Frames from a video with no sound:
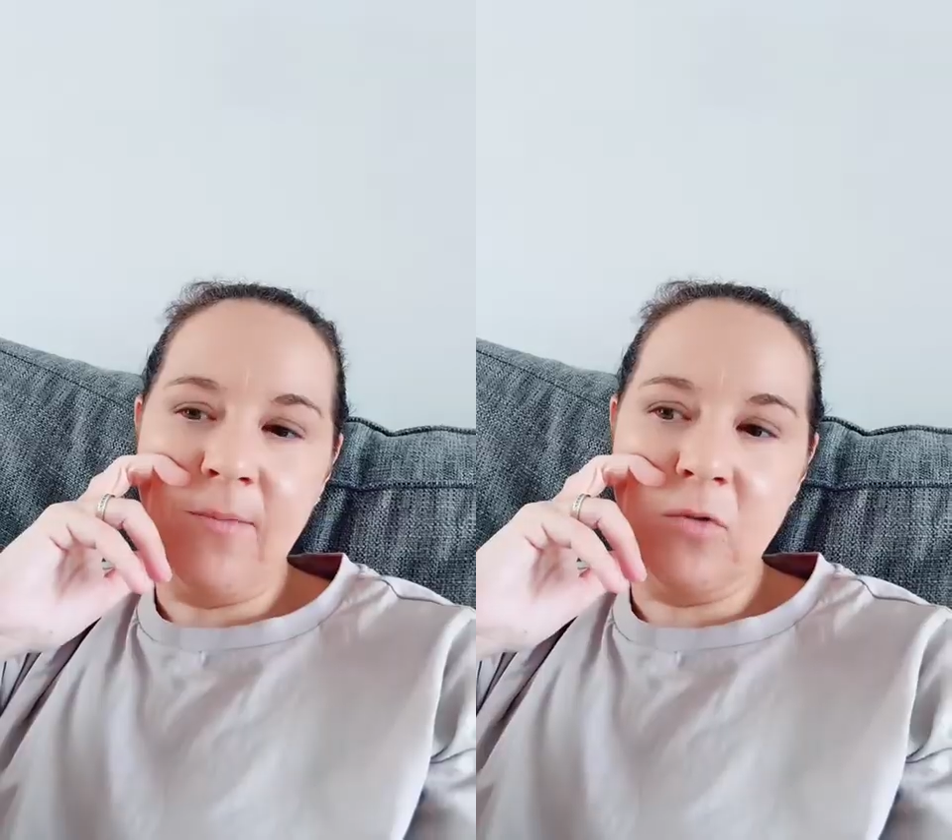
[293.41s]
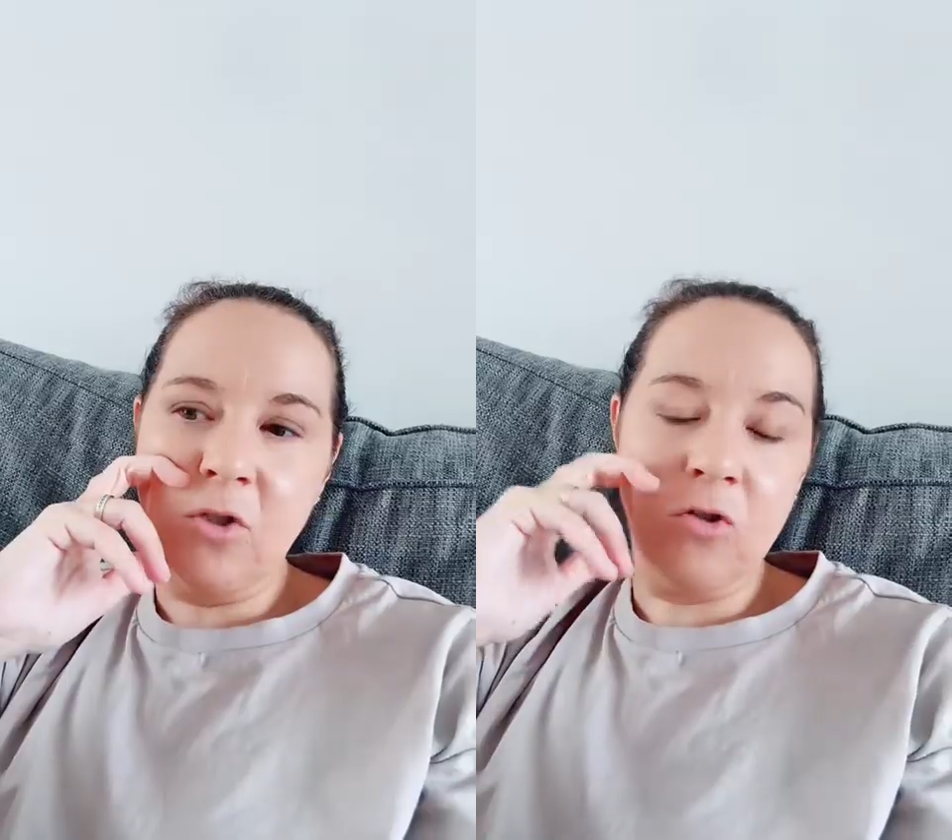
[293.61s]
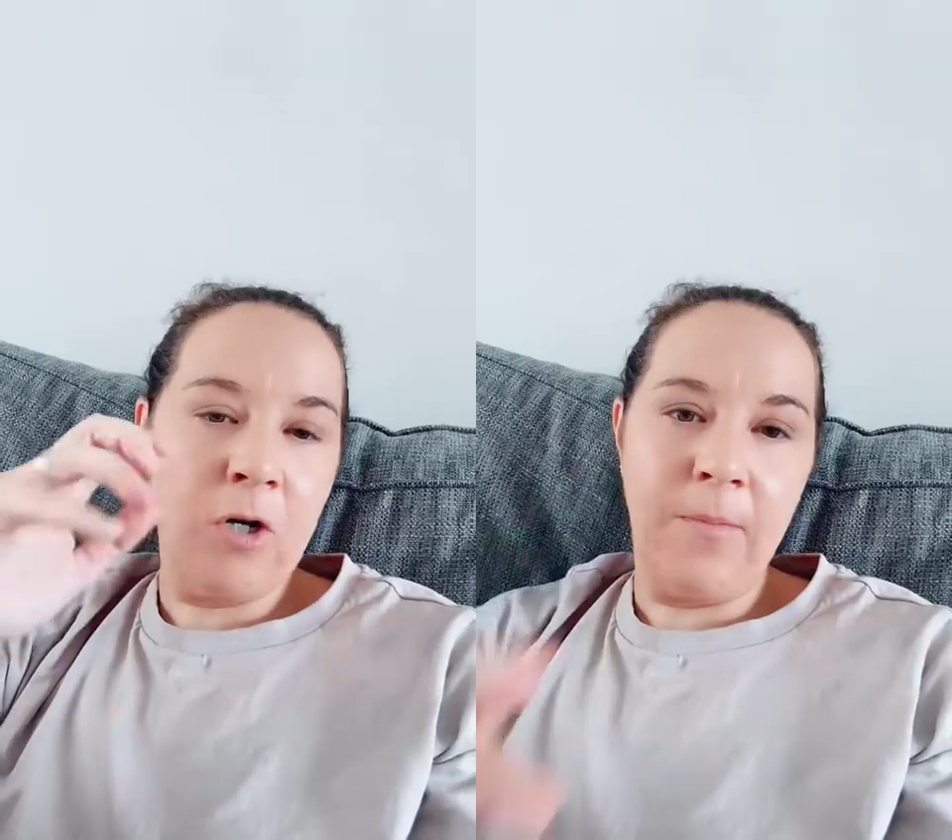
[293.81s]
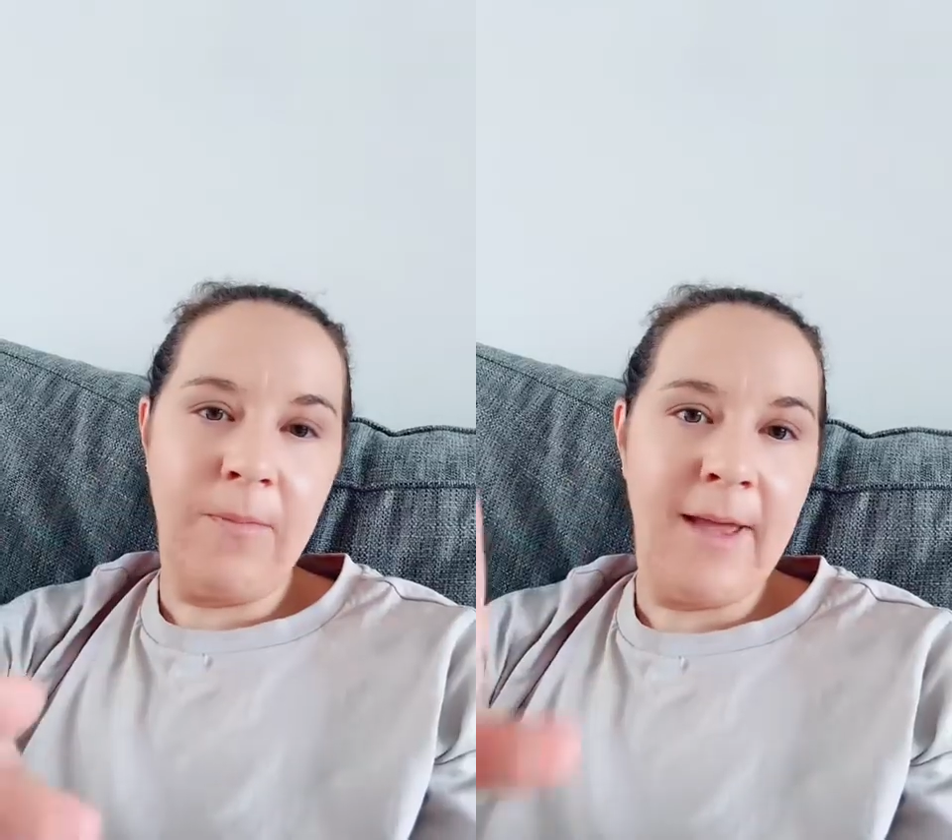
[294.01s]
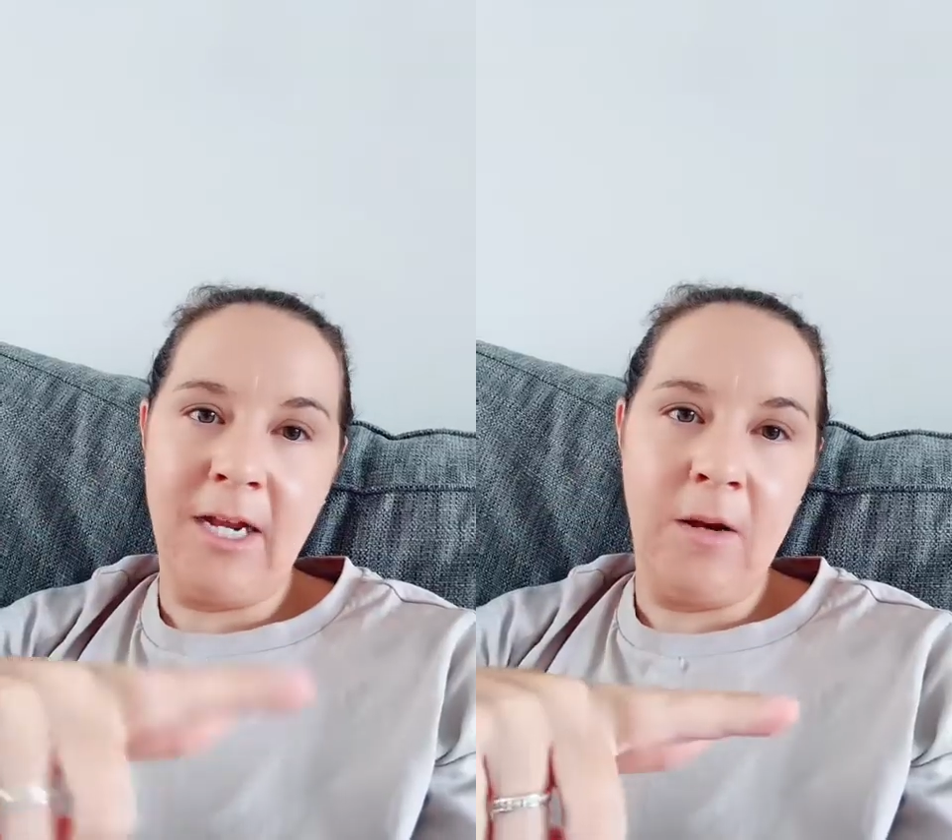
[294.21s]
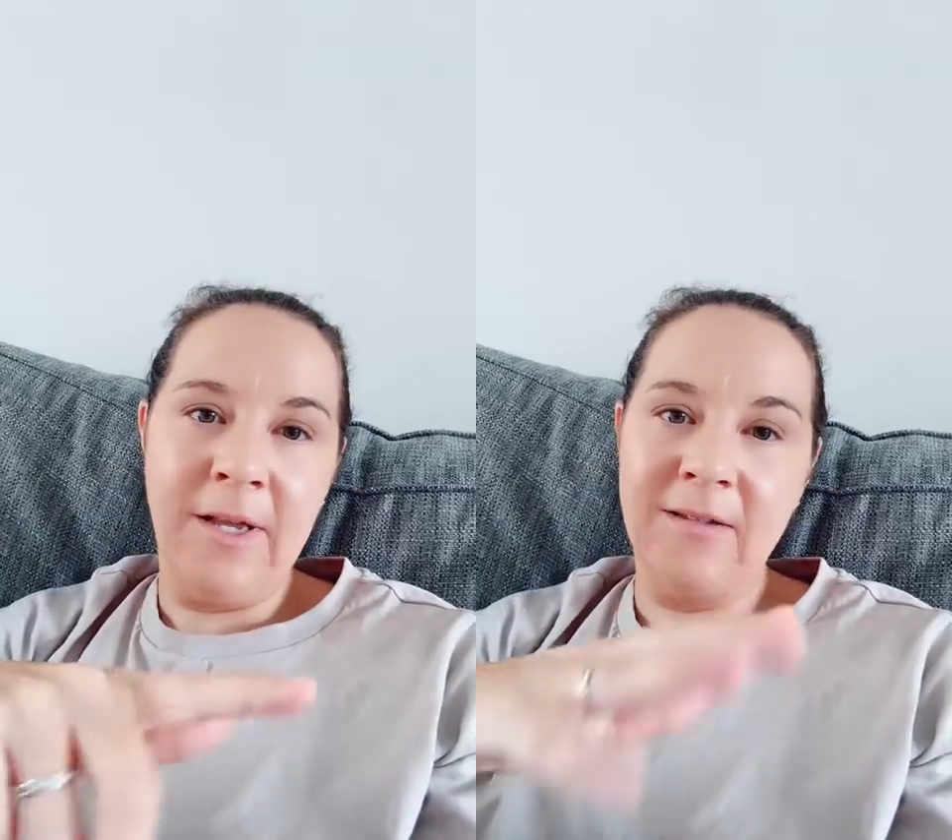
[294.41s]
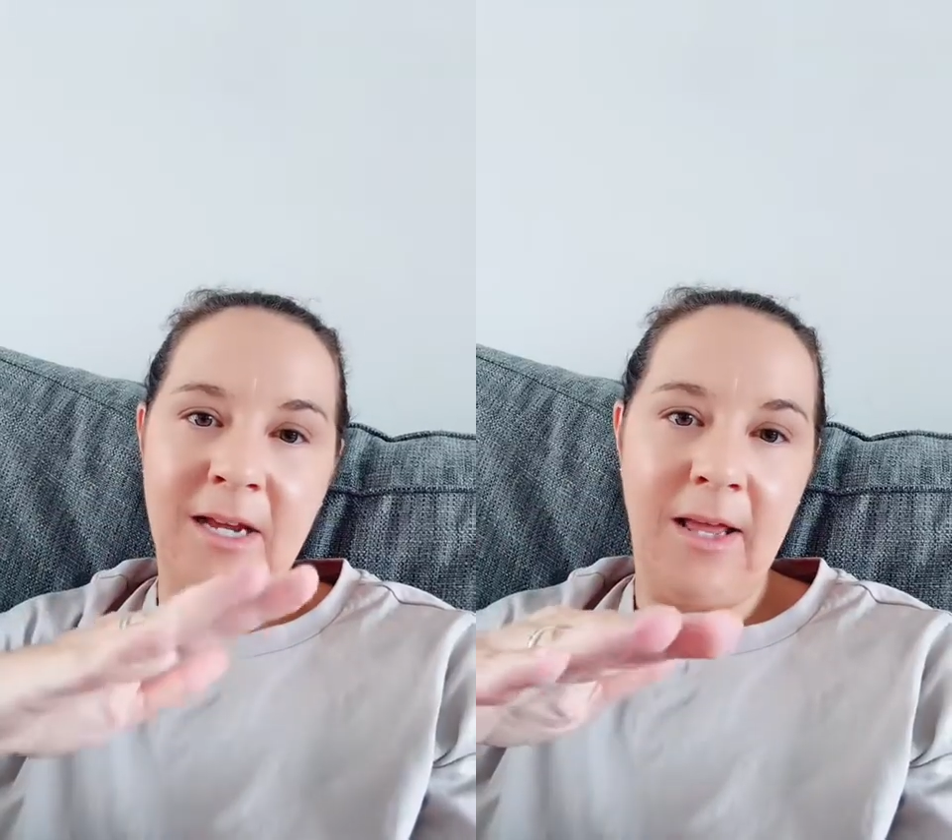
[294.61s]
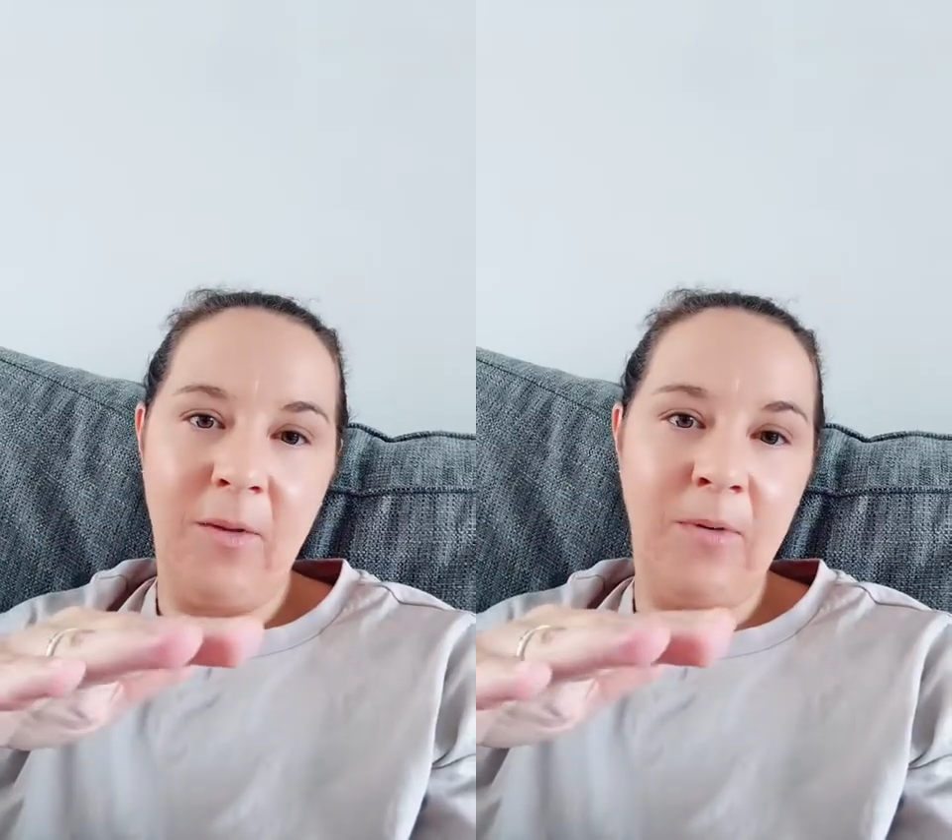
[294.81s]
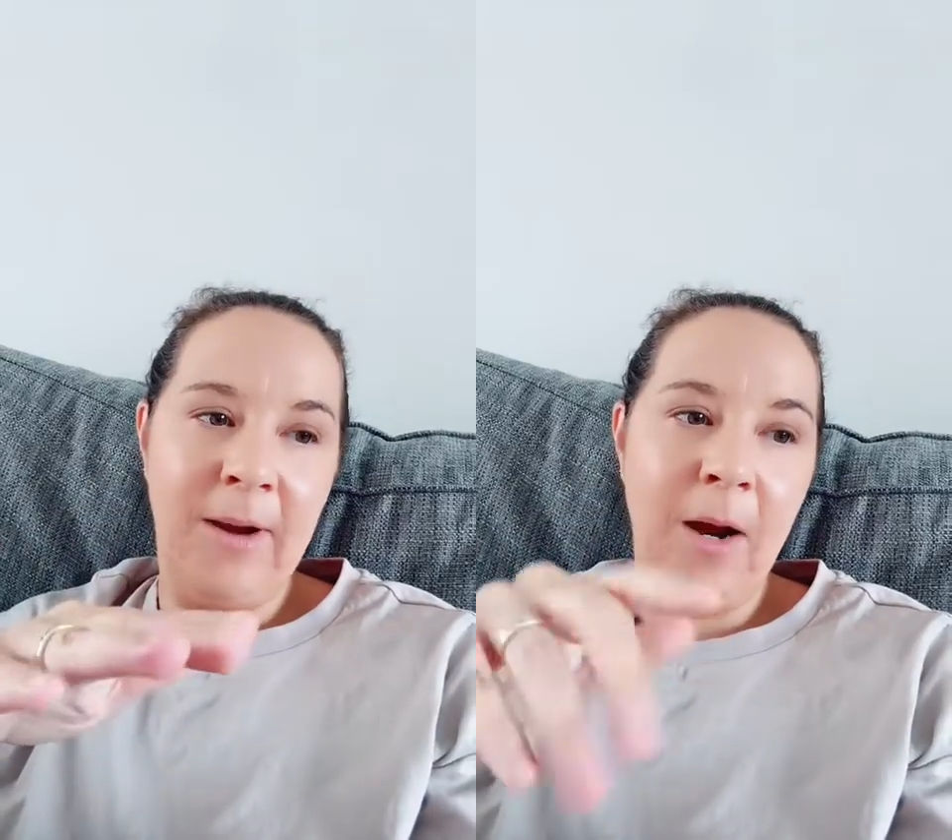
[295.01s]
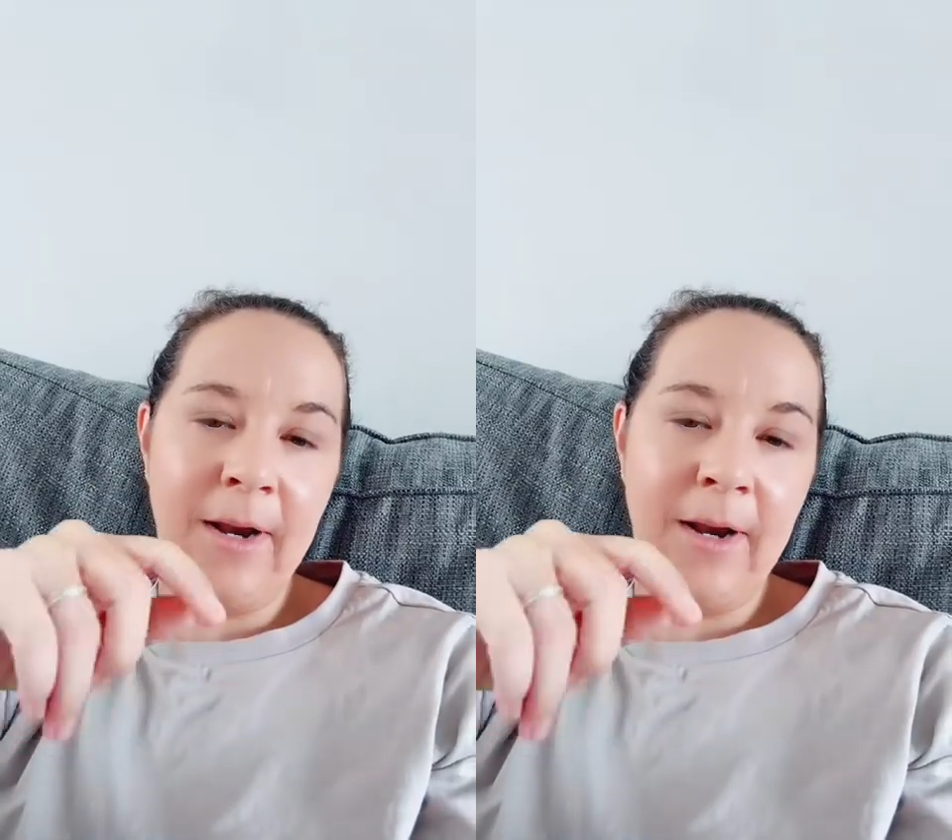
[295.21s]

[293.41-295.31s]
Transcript: Just drop any comments, I'll help you out,